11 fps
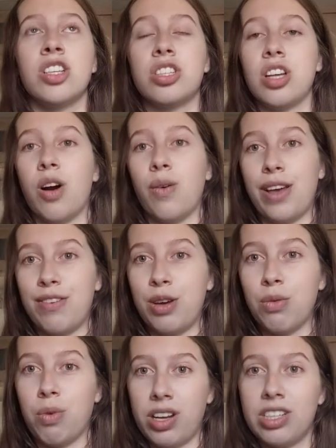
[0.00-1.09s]
So if
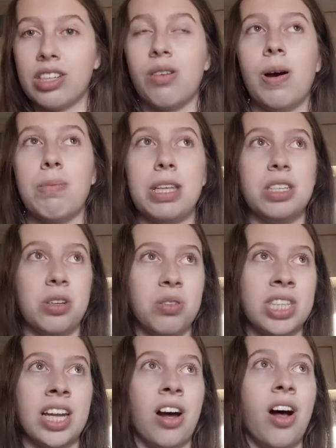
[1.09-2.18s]
you want to go up the
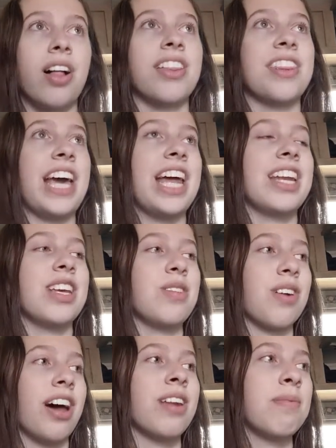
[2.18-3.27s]
dunes at all, then you
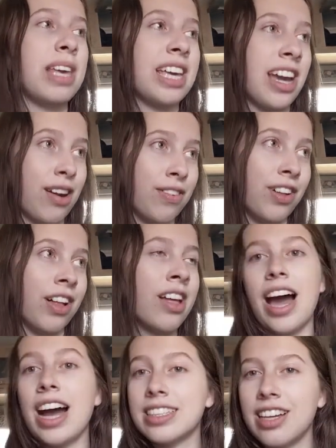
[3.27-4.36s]
gotta be careful.
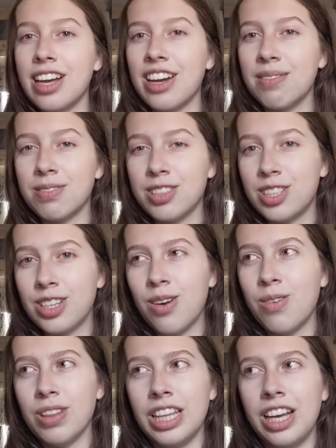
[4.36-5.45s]
I'd say
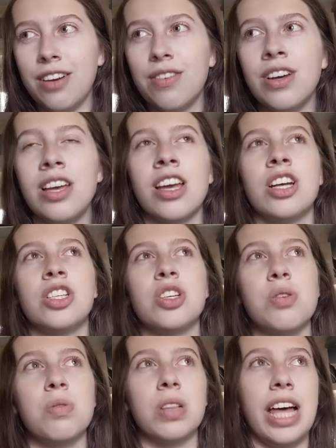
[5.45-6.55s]
don't leave
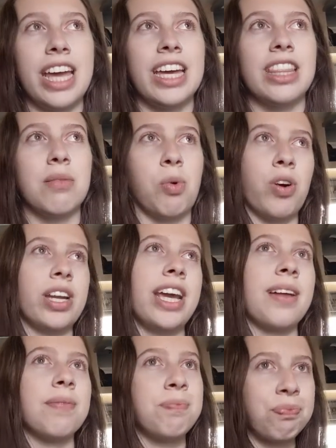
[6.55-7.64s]
too late in the
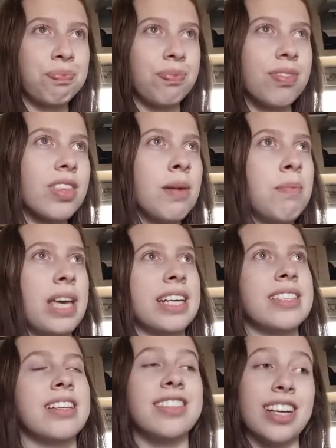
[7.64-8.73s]
morning
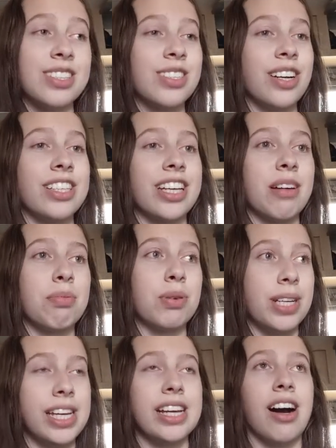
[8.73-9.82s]
because it does start to get
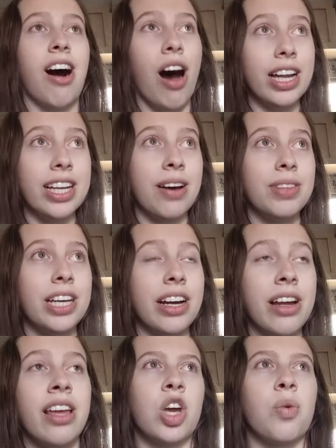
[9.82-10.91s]
pretty hot out
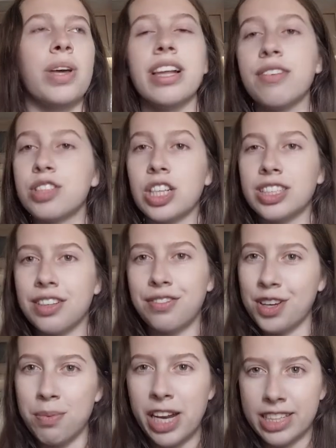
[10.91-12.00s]
there. We left just a
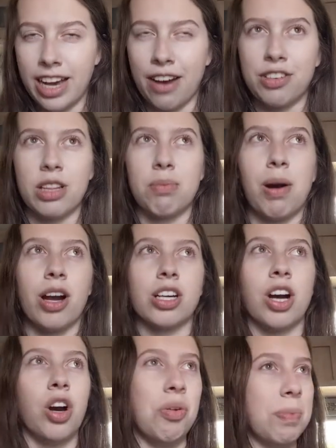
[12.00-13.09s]
few minutes after the
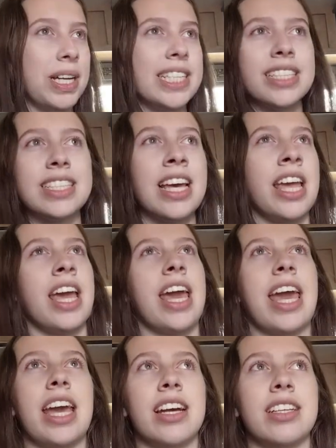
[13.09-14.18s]
park opened
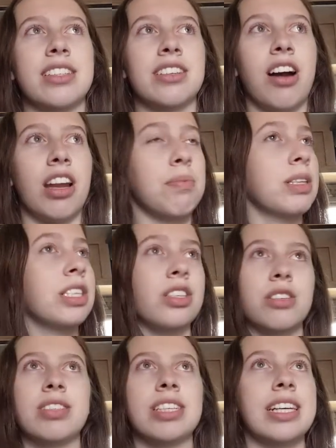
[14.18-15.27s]
and got up the
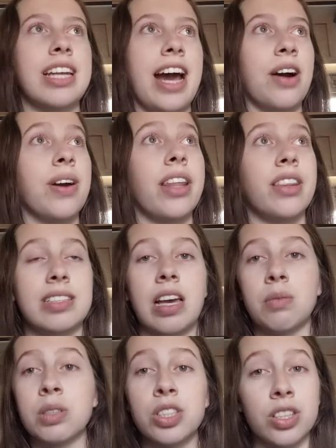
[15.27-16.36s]
dunes and out and the
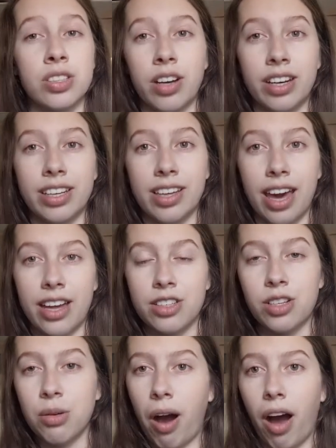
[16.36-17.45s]
sand was just starting to get
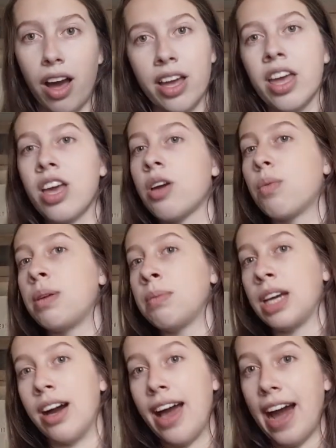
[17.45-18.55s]
too hot when we
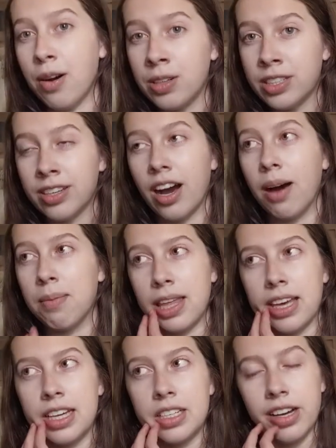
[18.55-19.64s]
got out. Um, I
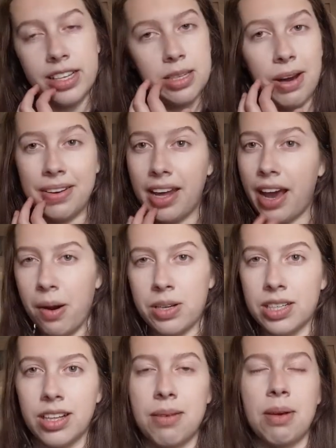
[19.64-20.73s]
think it took us about an hour
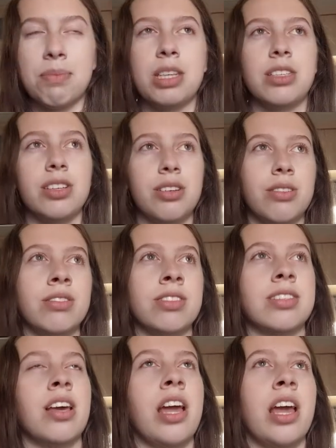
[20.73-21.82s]
to climb up the
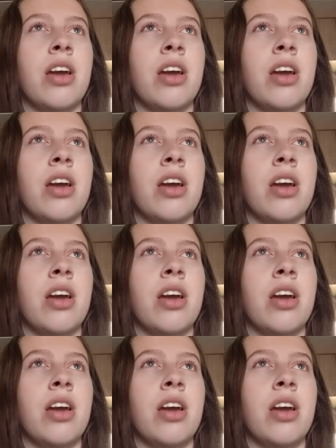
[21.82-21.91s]
dunes.